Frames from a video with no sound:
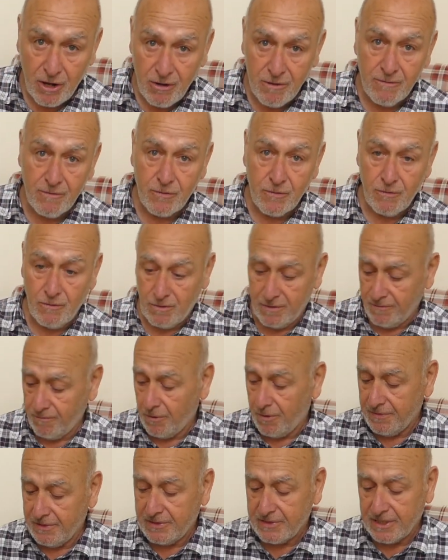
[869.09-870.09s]
overall of
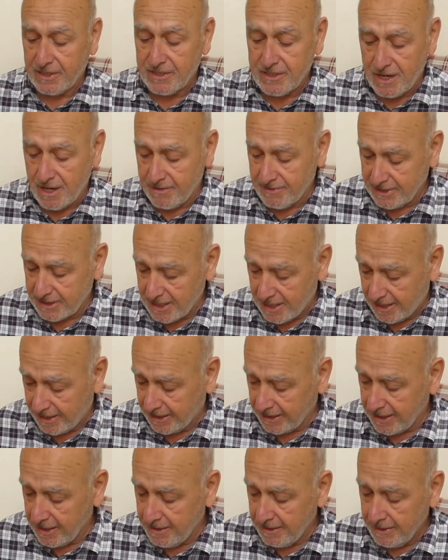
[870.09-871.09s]
what this guitar is
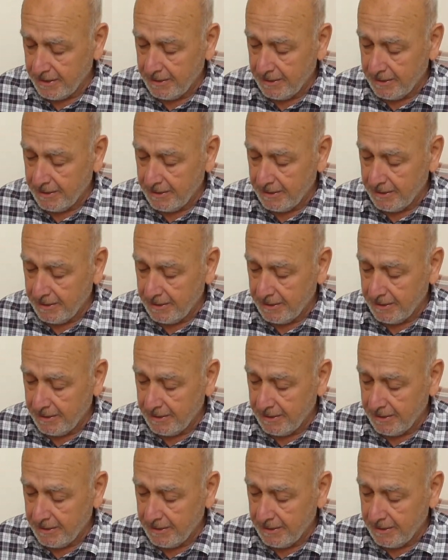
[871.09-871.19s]
like.